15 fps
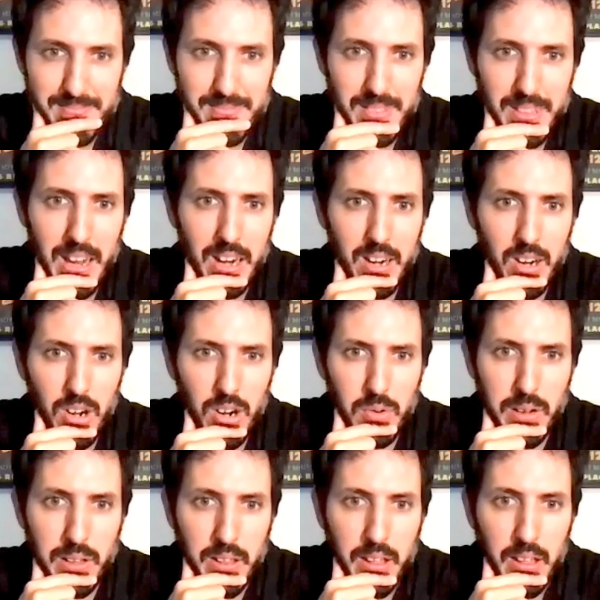They are all
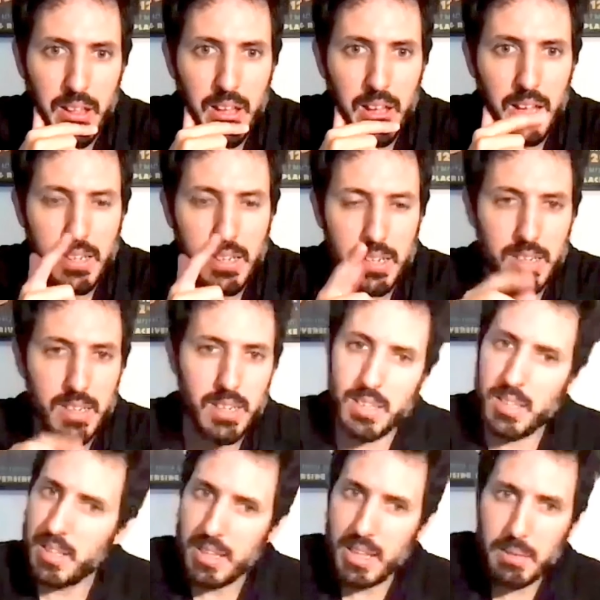red.
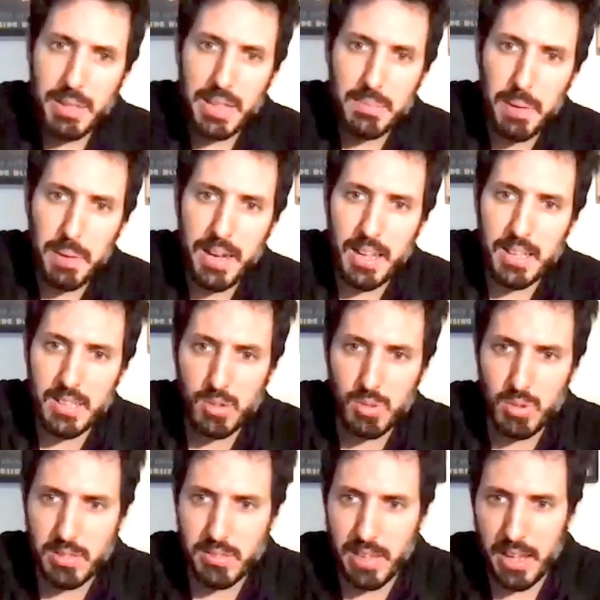Leave that pile to
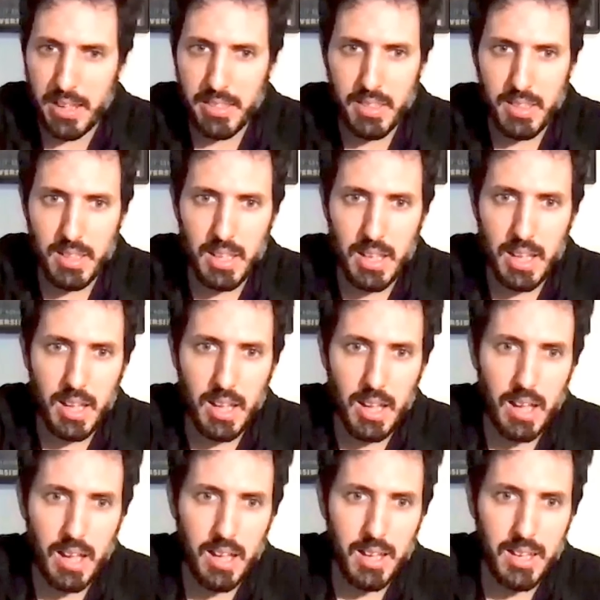the side.
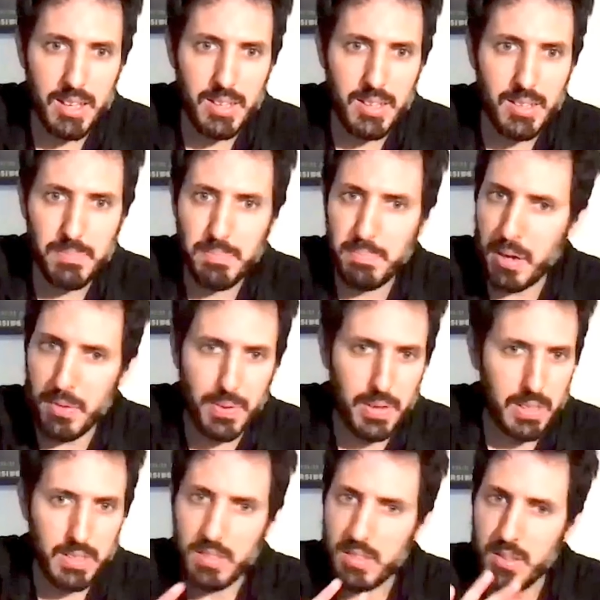
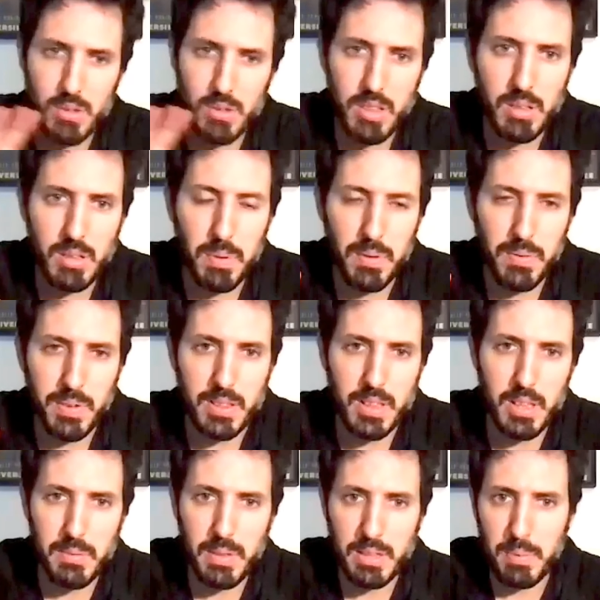Perfect. You did it perfect.
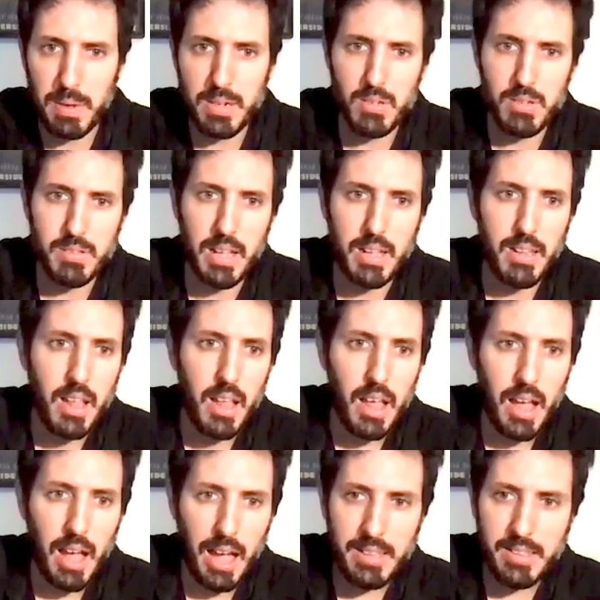Leave that pile to the side
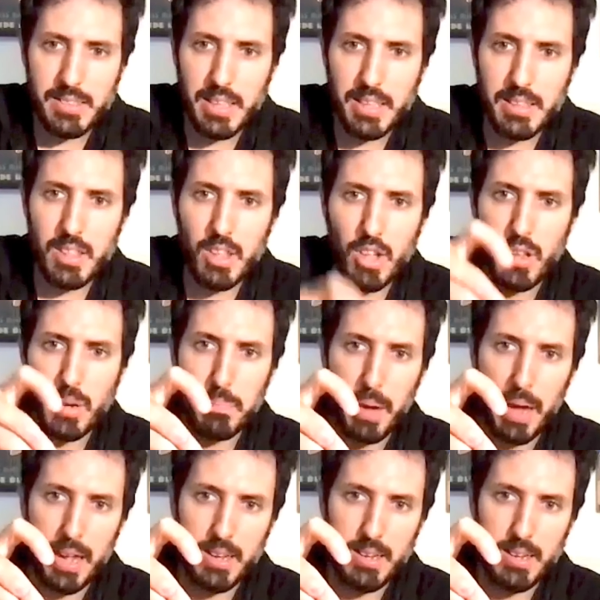and take the other pile.